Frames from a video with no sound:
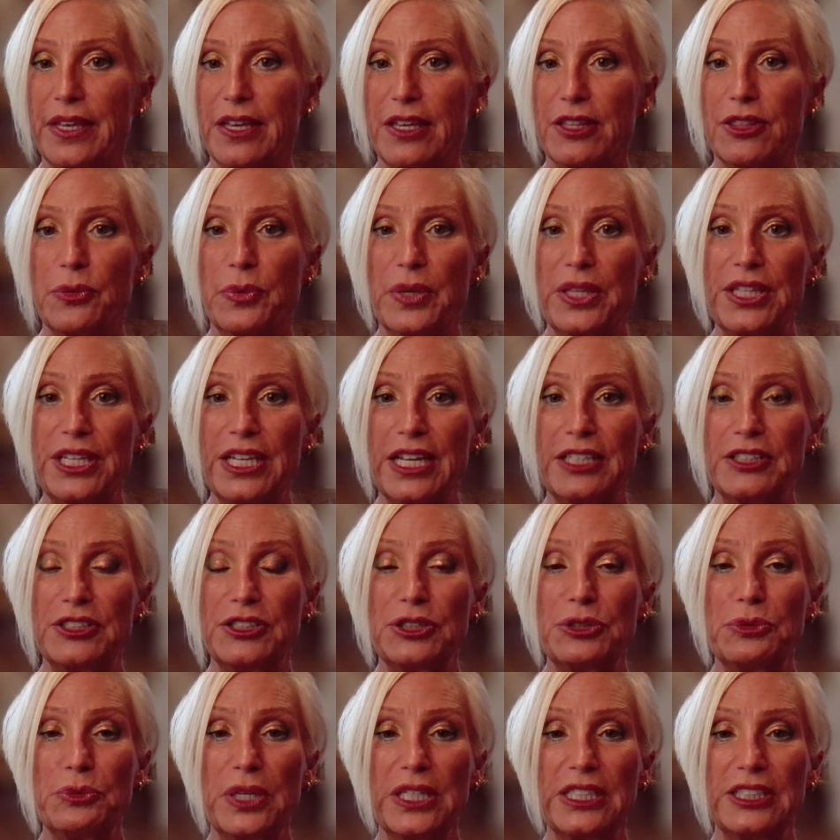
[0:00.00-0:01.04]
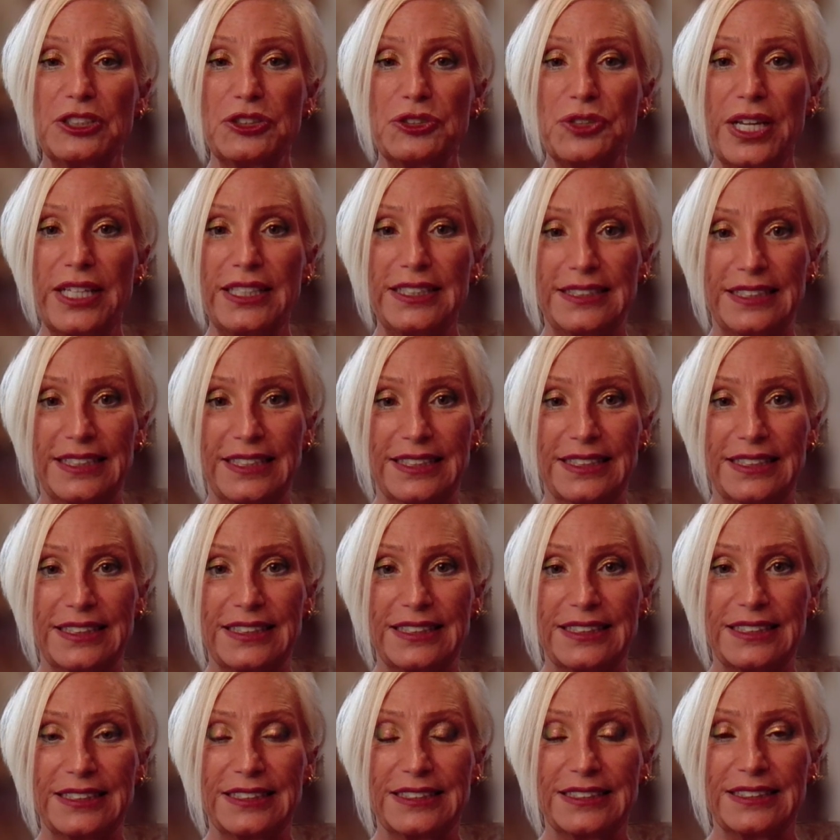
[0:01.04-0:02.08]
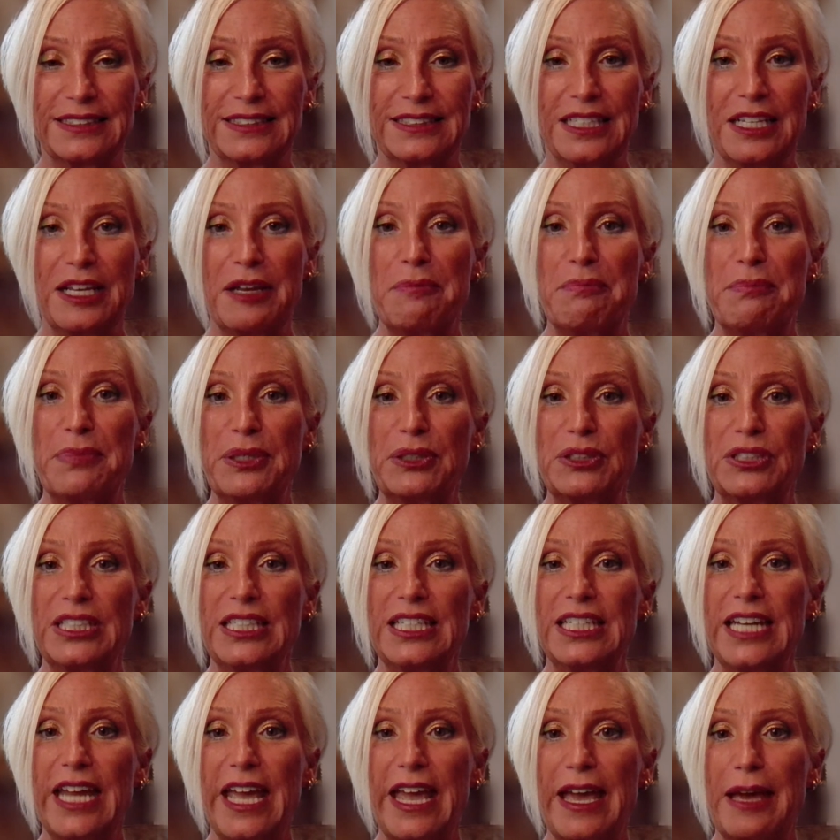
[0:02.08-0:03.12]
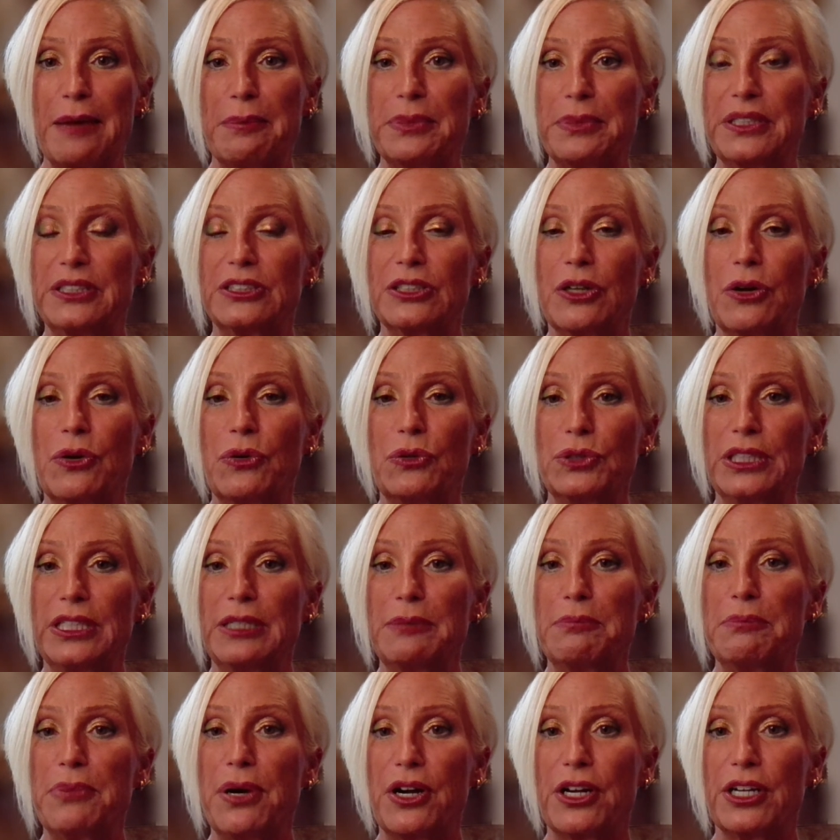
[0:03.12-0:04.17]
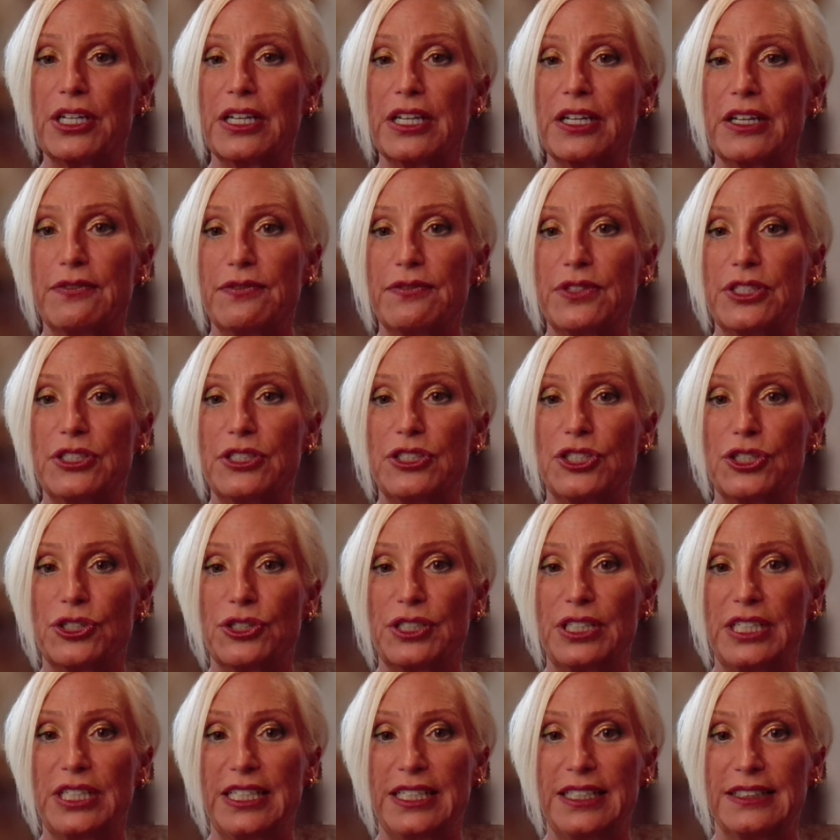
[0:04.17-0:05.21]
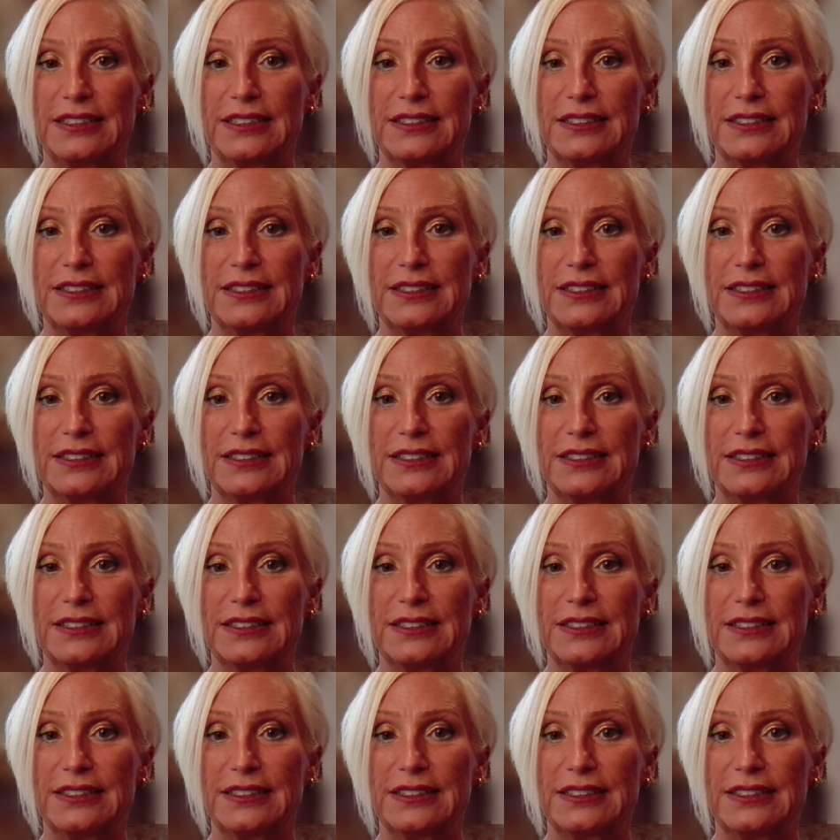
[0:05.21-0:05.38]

The one thing I do want to stress is building an app is only part of the journey.